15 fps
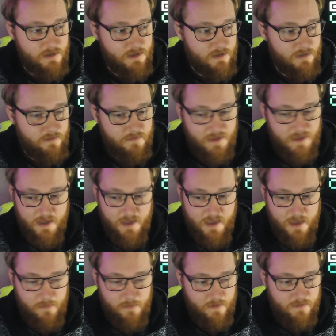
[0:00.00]
for that
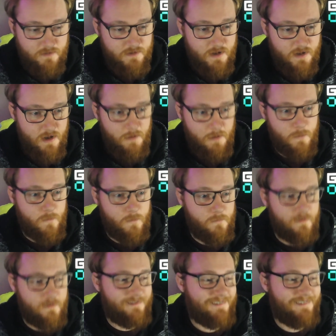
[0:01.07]
game, and I was like, oh, I
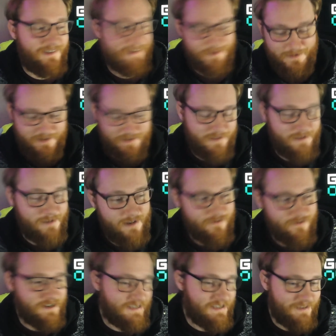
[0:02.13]
thought I was going to be like
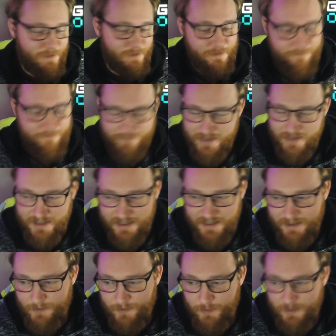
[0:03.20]
right down the bottom.
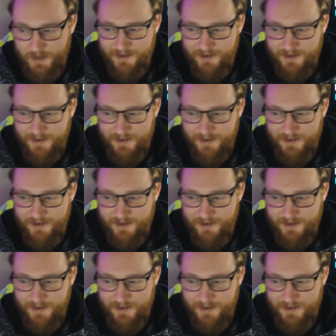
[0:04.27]
But